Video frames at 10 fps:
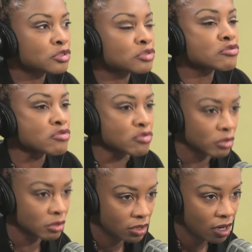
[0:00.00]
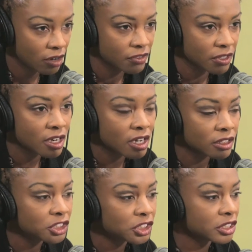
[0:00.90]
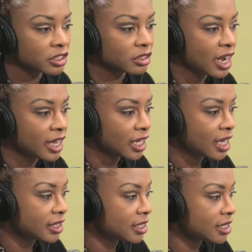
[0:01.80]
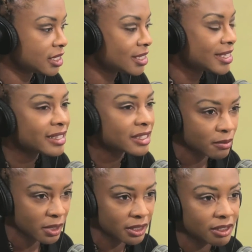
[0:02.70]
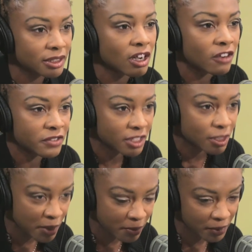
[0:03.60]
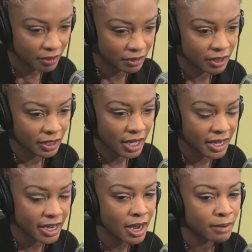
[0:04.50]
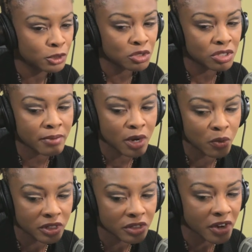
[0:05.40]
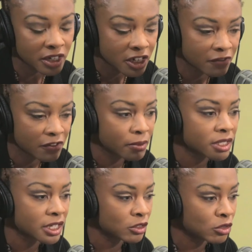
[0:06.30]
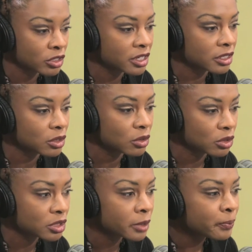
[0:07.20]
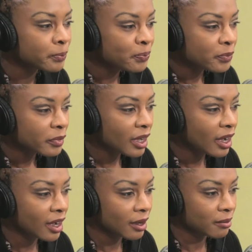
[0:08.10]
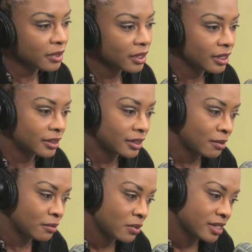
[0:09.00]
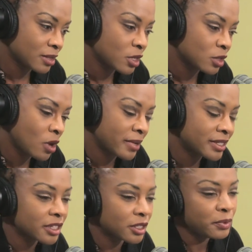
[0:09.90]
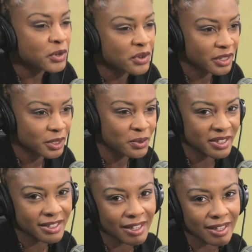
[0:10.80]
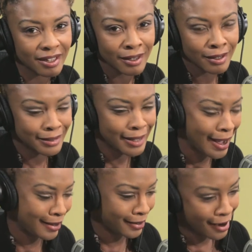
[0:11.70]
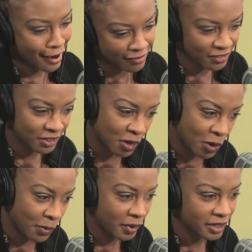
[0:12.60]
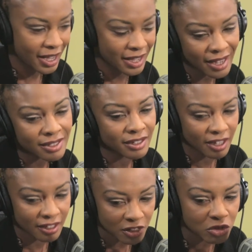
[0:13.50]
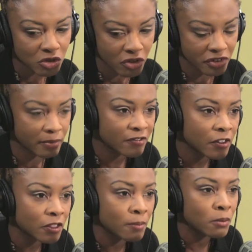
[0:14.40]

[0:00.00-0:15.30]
true of the culture and, and the sensibilities of its people. And I, am choosing my words very carefully because I know there are those, um, uh, I suppose one might say the purists who would say dying carnival now. But that, that's another story. But for